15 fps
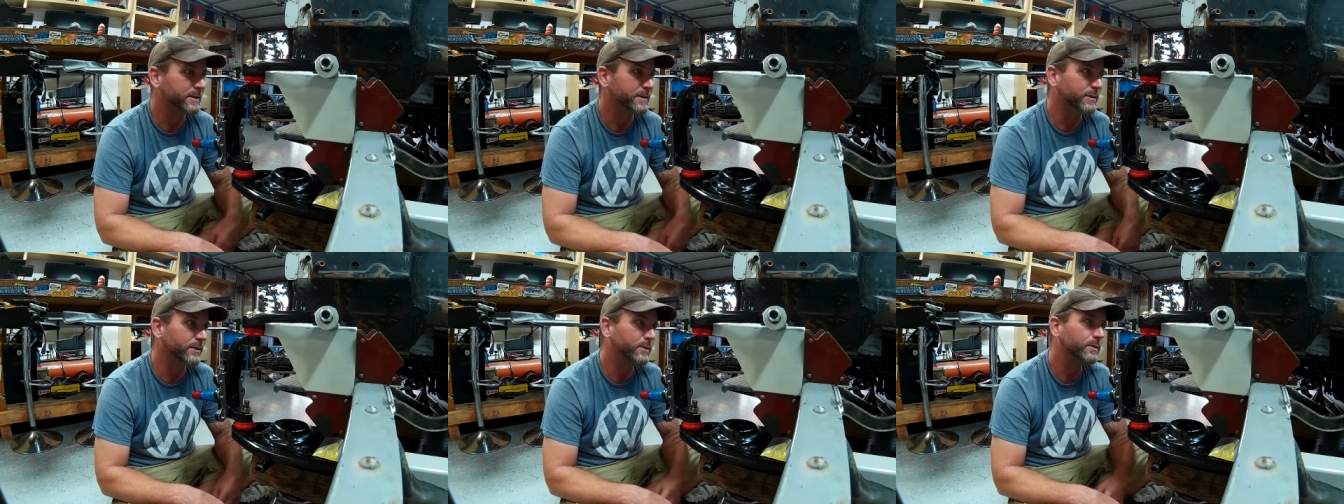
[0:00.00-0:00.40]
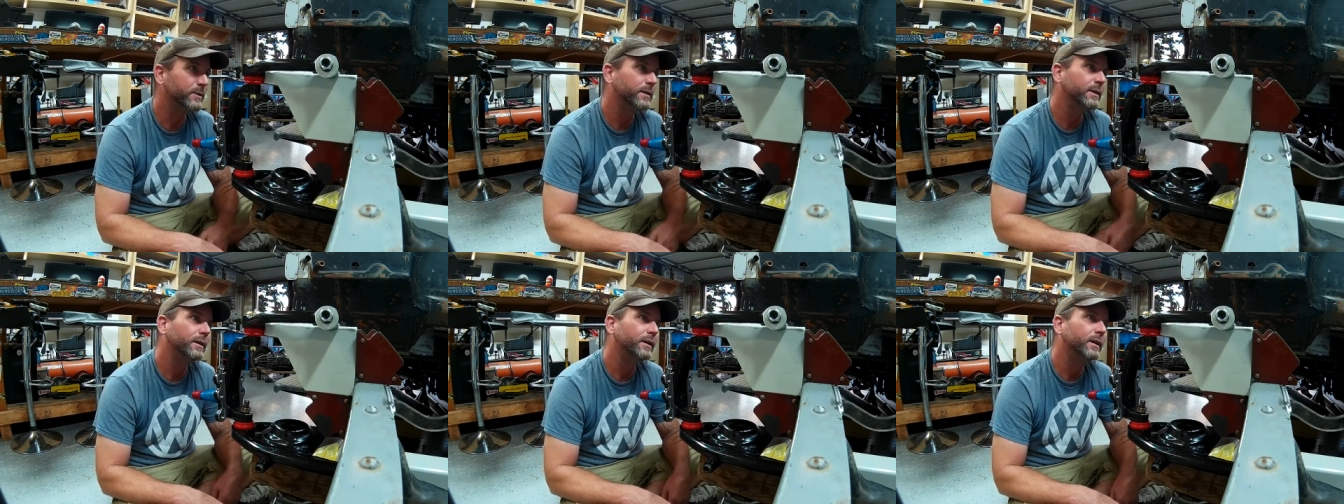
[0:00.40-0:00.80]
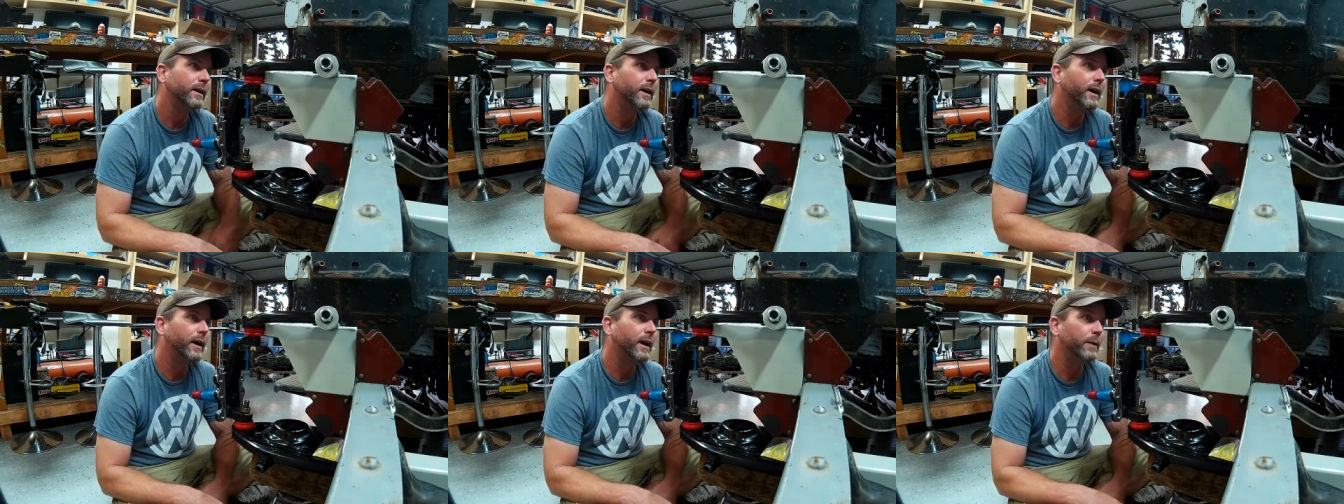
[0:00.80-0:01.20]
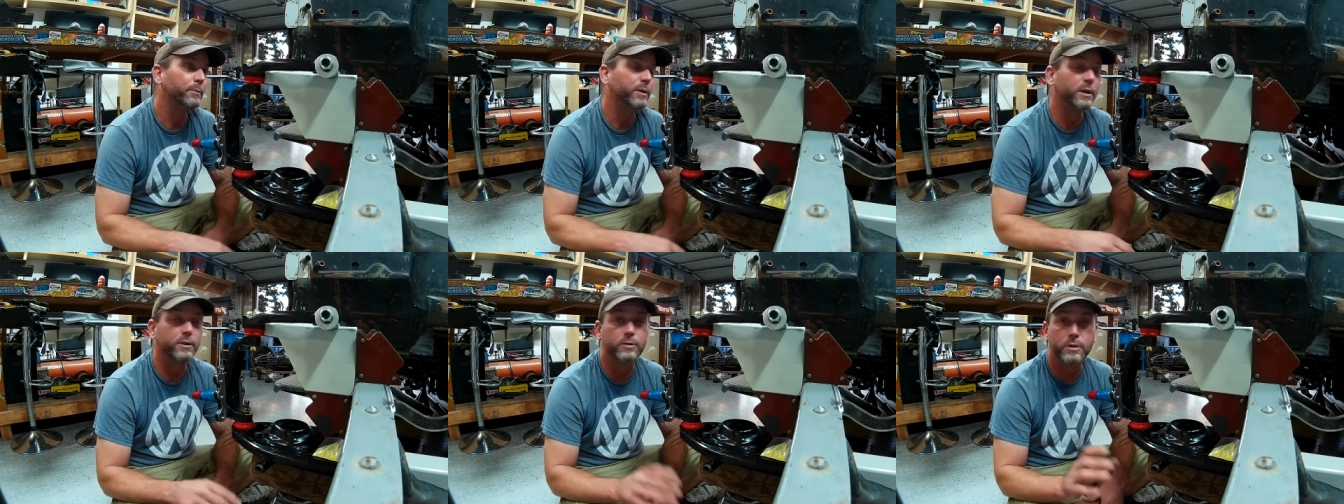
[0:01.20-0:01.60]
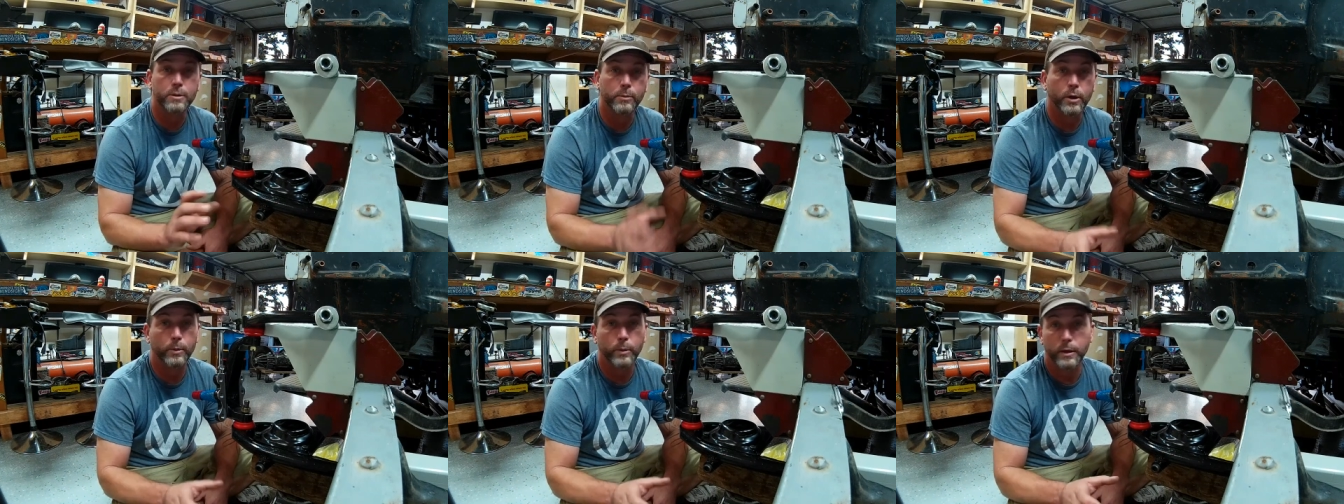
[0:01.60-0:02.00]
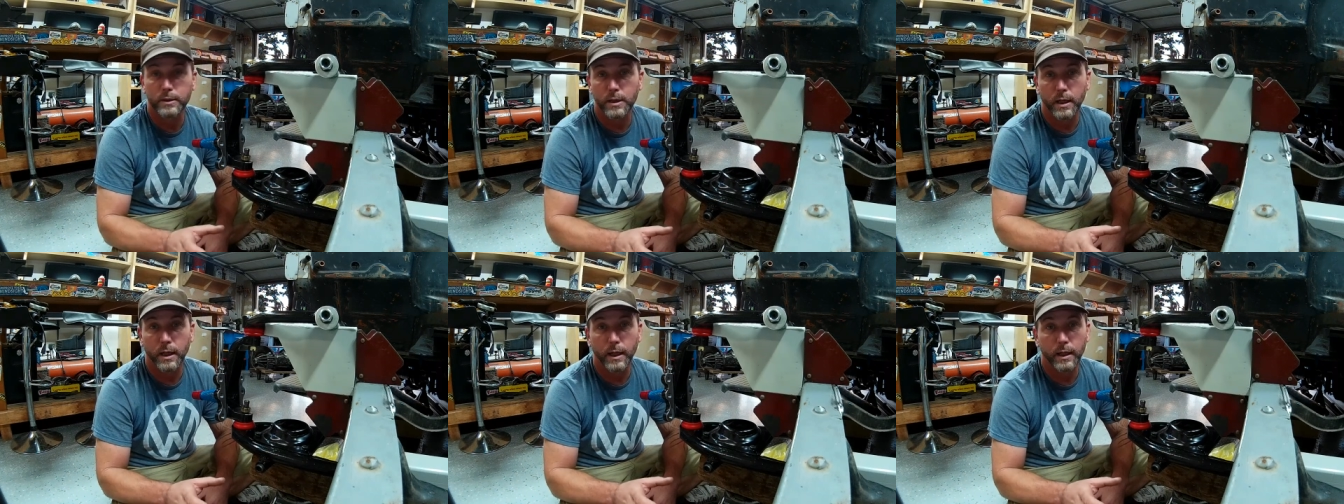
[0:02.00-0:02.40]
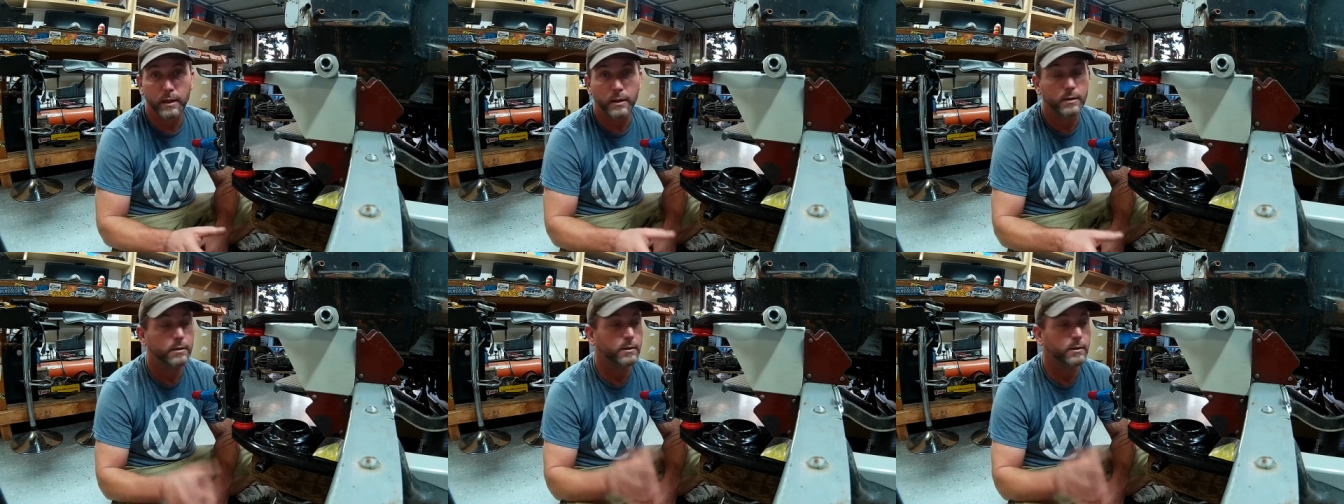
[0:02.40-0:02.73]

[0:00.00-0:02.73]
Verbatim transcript: So, I'm going to do some homework tonight